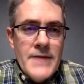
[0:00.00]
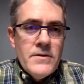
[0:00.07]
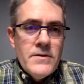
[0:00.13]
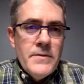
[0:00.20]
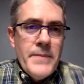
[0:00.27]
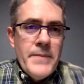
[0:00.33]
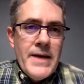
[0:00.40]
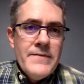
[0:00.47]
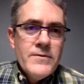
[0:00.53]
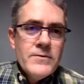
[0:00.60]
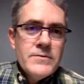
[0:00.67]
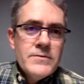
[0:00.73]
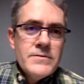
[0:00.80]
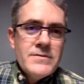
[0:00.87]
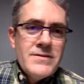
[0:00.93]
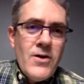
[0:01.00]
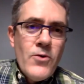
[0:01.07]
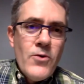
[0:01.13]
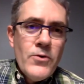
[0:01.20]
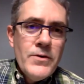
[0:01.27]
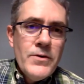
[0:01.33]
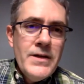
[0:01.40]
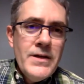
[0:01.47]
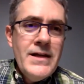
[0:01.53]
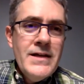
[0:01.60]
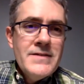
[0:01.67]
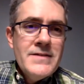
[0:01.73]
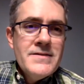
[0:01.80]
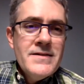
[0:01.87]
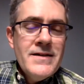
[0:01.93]
the painful total knee,
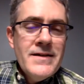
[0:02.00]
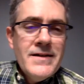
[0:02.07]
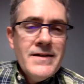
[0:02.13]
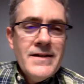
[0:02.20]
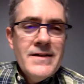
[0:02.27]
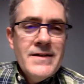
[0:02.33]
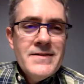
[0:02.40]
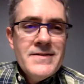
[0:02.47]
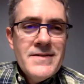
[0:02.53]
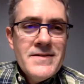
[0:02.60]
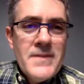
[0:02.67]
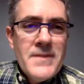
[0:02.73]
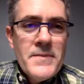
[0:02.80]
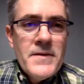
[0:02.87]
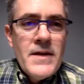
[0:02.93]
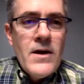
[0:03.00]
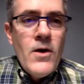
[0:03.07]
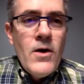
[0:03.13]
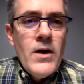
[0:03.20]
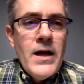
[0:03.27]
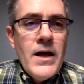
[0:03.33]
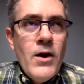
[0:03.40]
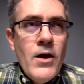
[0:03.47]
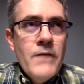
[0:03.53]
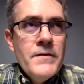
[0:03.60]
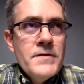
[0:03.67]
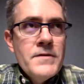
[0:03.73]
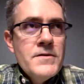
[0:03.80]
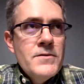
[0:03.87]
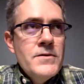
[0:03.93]
it's uh, it's something that all, all of us
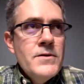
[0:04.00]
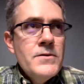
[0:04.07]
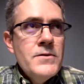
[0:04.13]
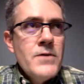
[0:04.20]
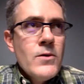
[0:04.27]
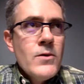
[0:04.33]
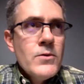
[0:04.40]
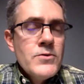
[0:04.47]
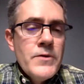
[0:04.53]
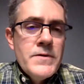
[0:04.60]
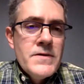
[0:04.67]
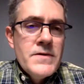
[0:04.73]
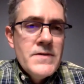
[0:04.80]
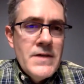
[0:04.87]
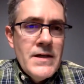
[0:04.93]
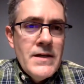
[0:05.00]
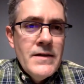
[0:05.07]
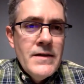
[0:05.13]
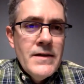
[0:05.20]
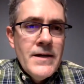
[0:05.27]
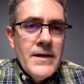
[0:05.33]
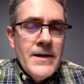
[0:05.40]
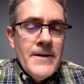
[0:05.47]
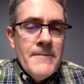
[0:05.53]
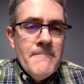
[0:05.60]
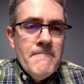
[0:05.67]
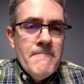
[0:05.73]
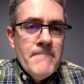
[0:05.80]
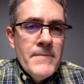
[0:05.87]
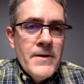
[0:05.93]
who do total joints see.
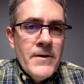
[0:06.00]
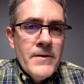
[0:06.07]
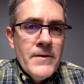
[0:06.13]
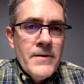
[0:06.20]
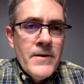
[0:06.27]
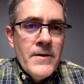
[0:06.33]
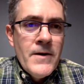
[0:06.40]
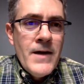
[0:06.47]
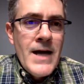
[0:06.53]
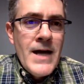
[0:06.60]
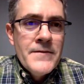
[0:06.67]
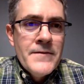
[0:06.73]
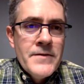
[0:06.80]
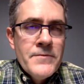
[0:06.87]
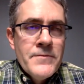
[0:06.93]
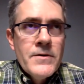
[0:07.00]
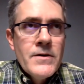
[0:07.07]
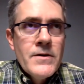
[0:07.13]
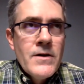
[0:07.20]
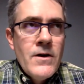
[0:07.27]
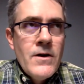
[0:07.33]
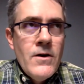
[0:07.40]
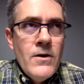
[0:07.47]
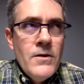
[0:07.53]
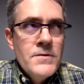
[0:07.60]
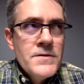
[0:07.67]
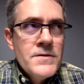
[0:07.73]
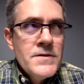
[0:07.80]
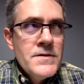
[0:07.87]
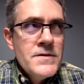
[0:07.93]
Um, there there are a lot of different
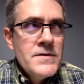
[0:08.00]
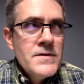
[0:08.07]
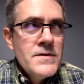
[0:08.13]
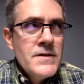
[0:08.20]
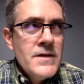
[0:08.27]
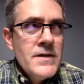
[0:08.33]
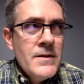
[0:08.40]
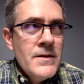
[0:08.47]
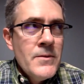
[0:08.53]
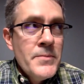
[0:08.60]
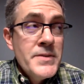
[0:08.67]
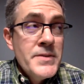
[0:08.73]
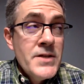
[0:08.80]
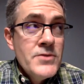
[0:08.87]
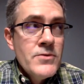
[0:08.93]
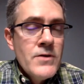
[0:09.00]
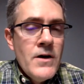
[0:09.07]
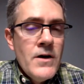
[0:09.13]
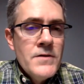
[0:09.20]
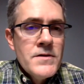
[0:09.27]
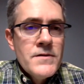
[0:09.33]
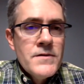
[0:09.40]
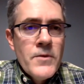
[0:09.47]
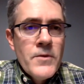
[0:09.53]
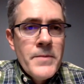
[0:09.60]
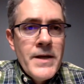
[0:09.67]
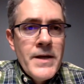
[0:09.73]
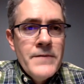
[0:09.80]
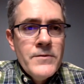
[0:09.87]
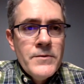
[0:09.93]
causes uh, or potential causes for a
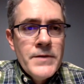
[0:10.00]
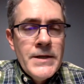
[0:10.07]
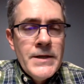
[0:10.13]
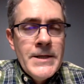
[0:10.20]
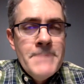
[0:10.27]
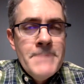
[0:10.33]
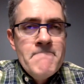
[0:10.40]
painful knee.